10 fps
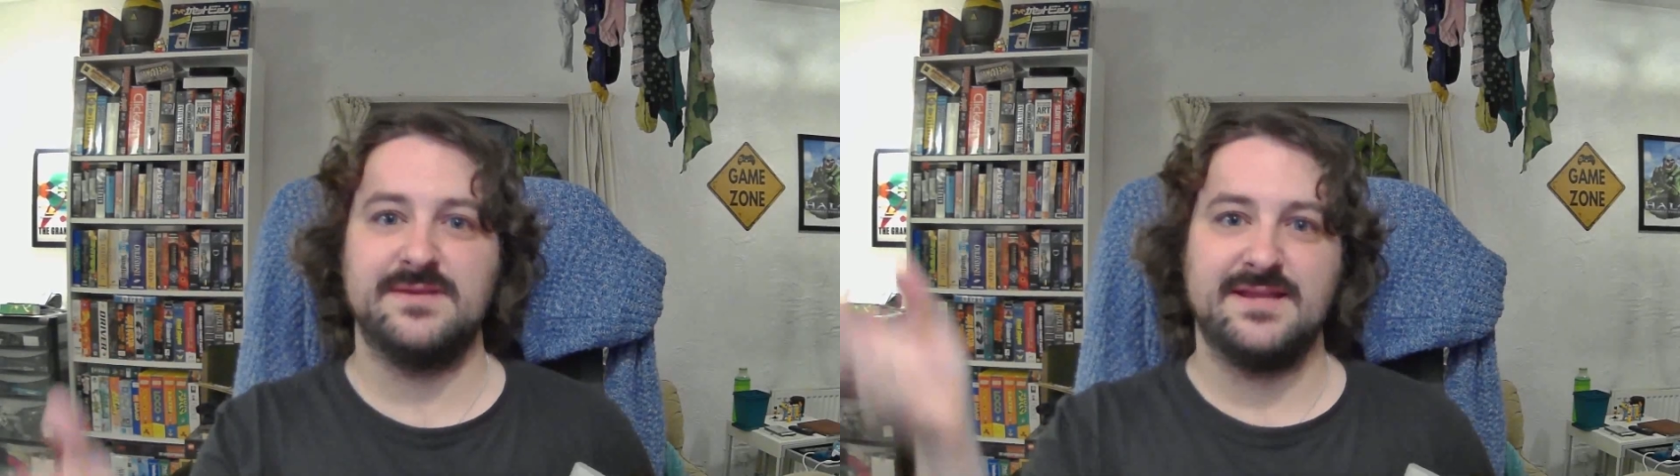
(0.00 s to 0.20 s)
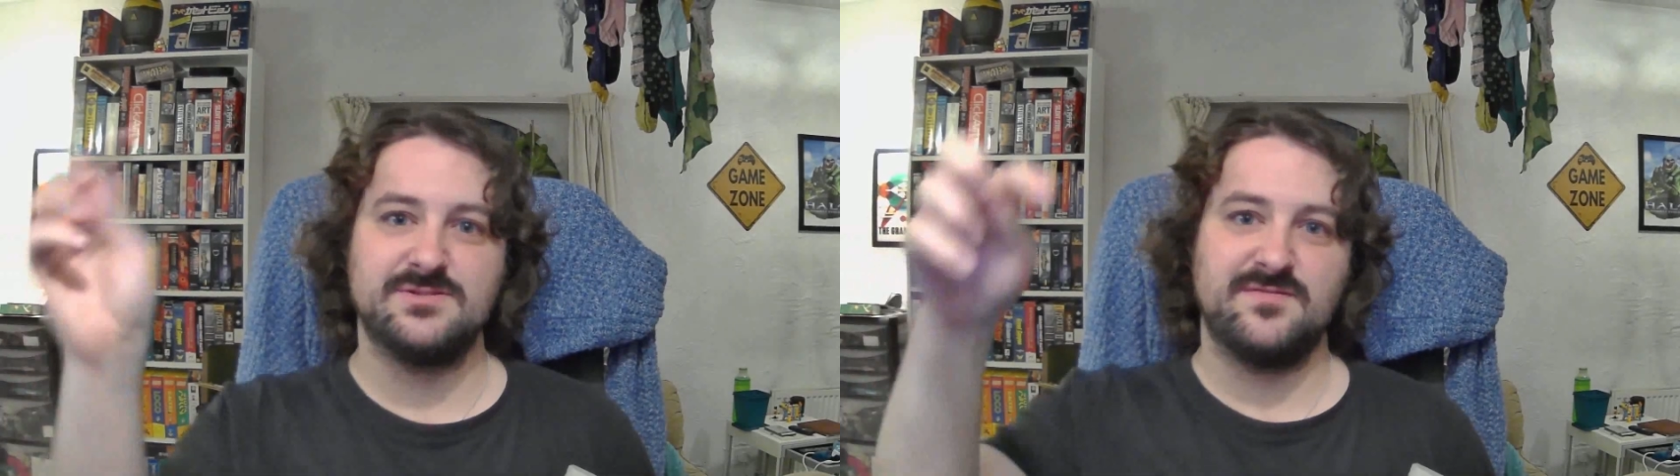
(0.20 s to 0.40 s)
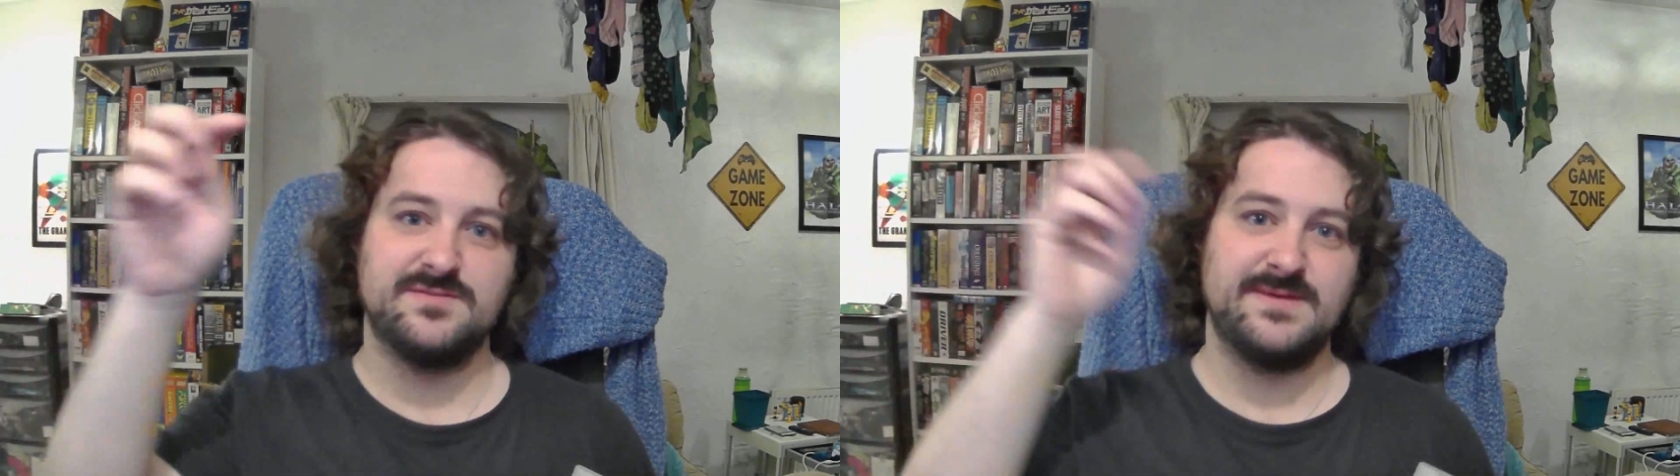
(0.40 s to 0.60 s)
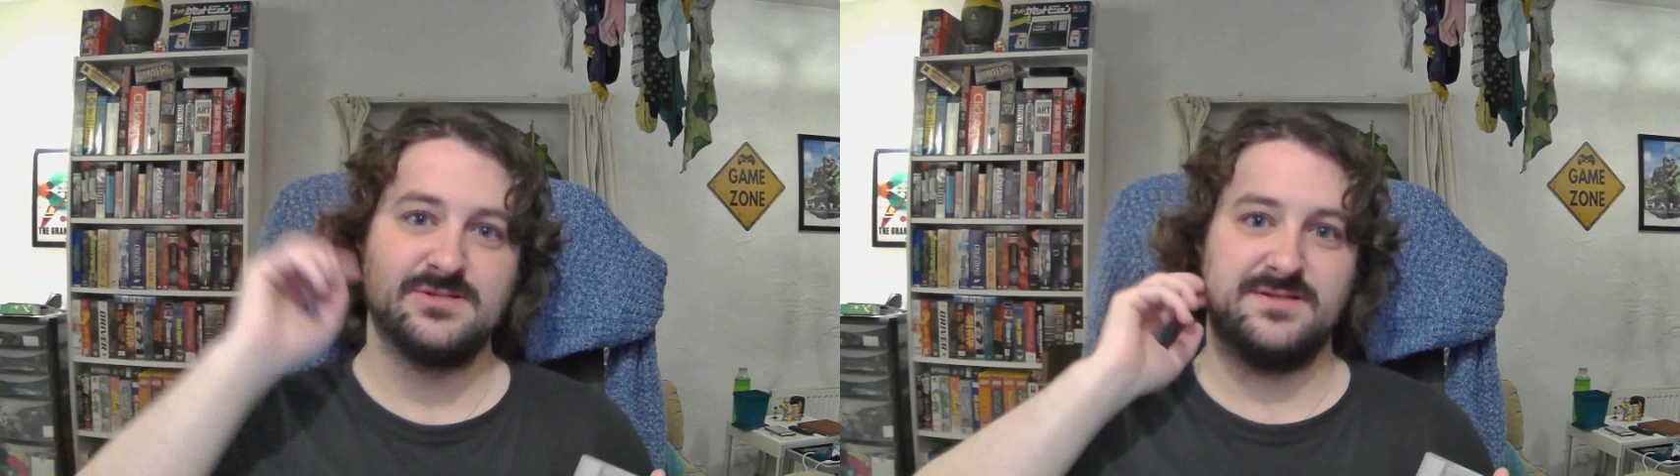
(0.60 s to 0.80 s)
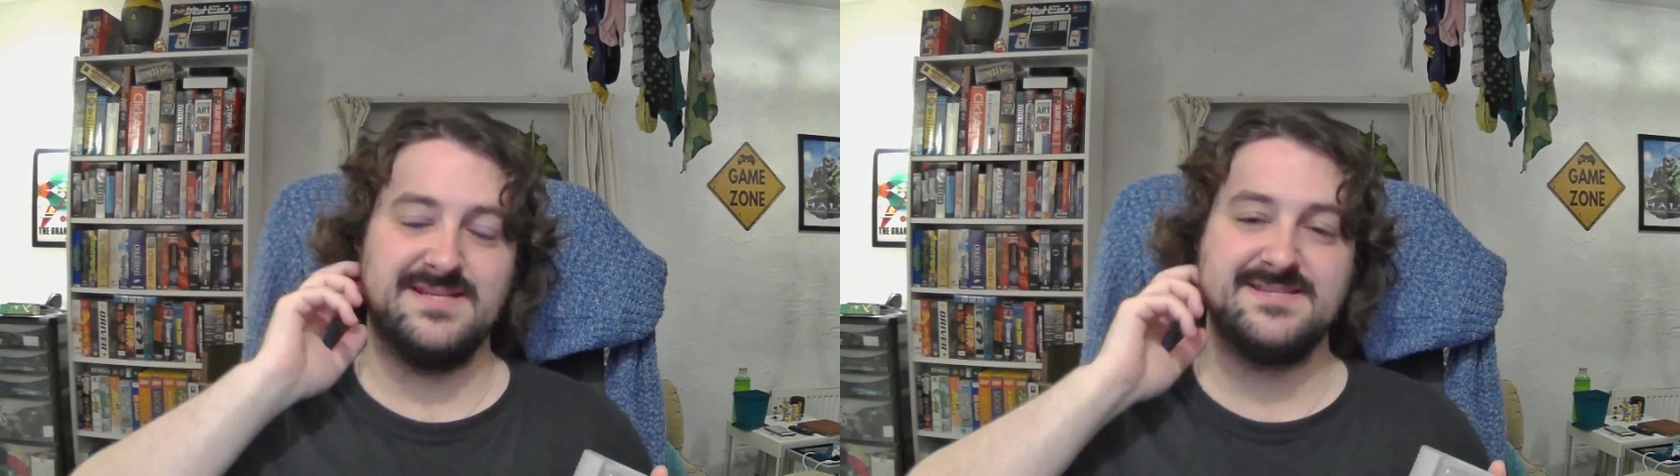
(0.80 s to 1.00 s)
and you had to have a
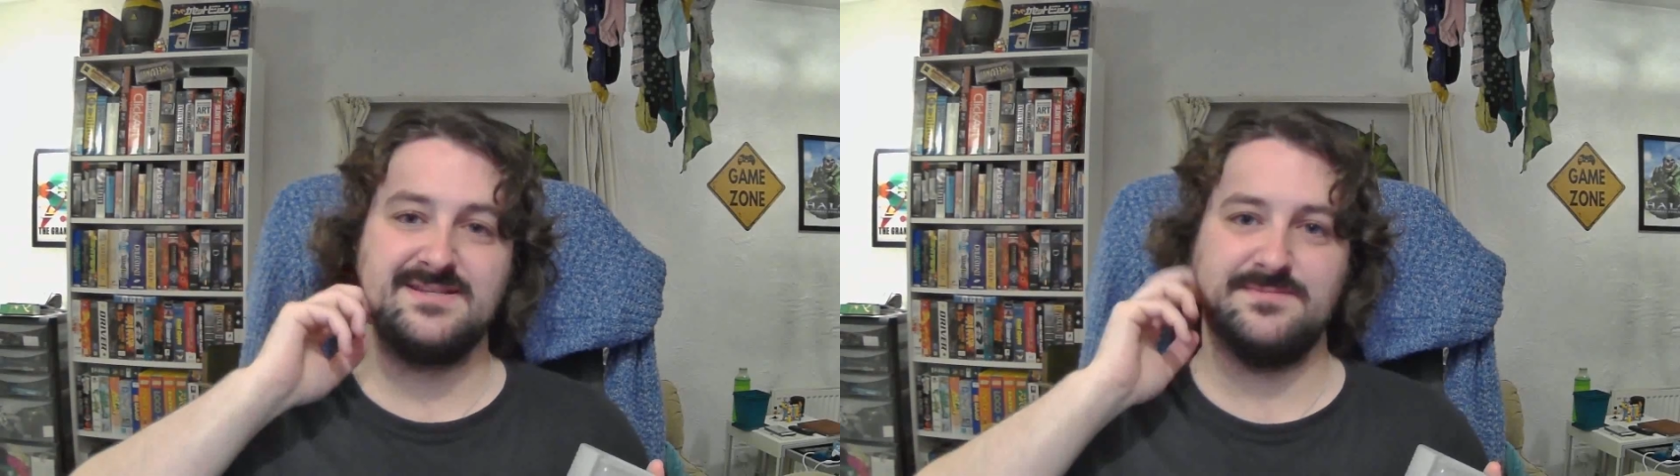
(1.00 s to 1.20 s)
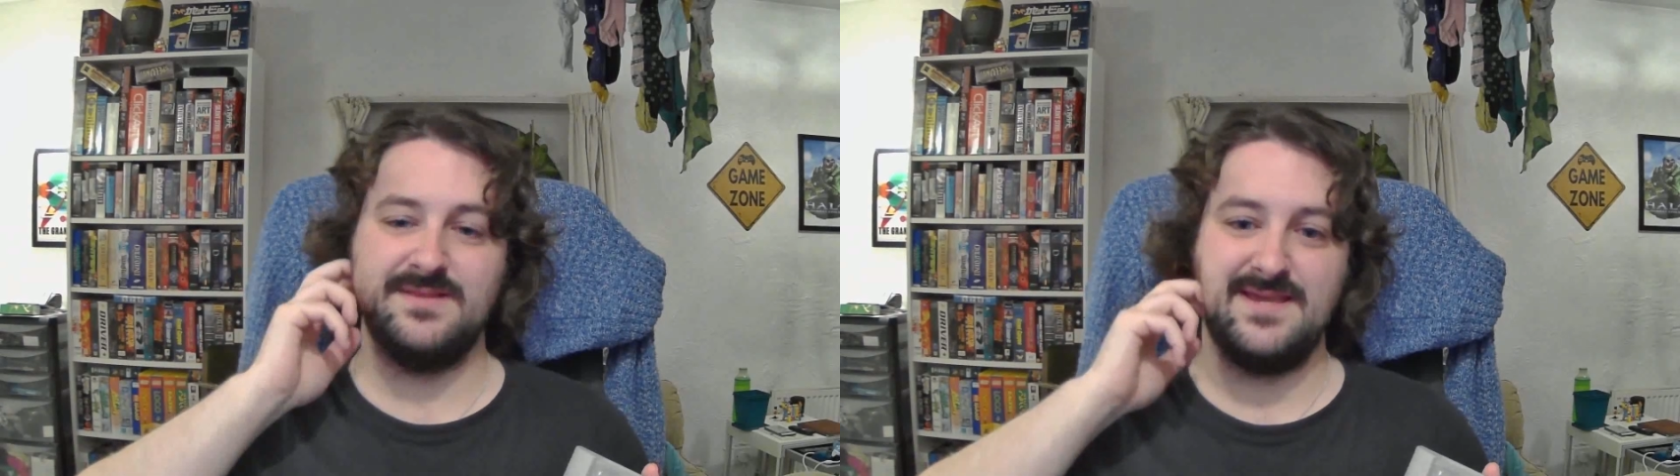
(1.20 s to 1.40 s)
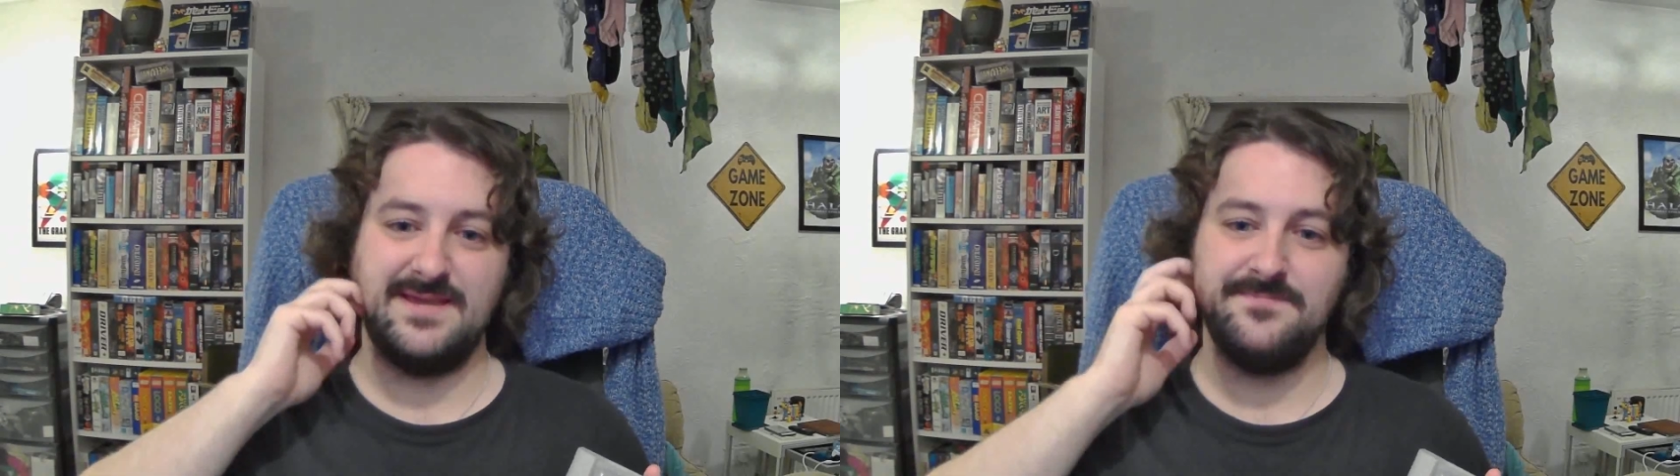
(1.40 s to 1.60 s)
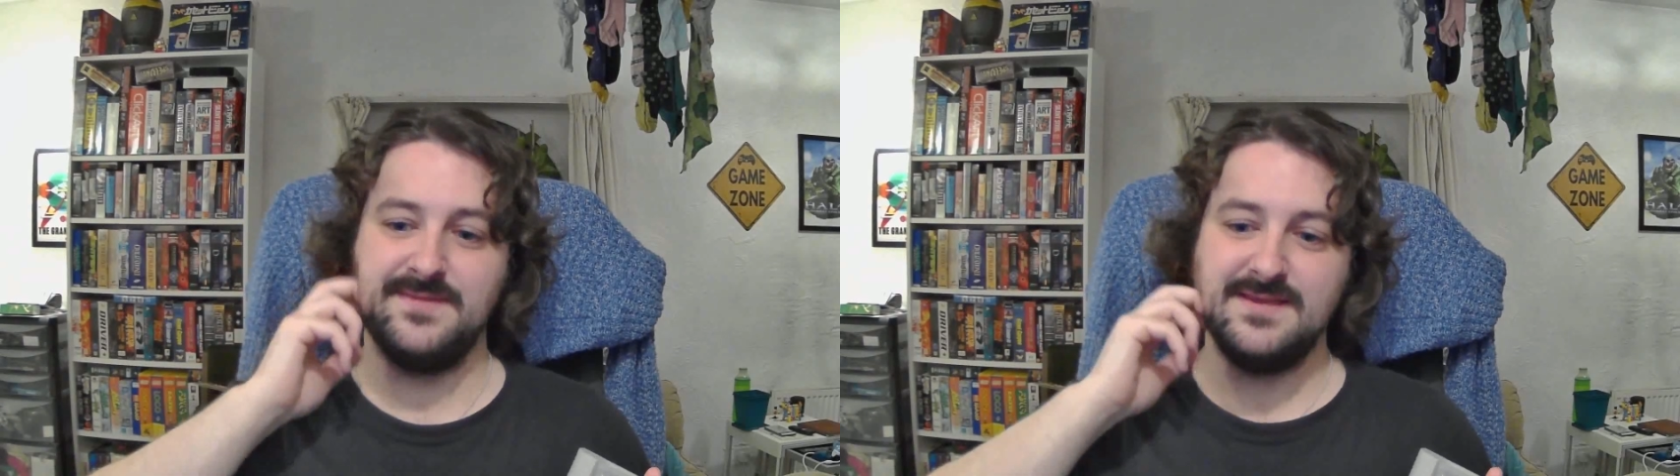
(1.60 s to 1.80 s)
special disc to play it.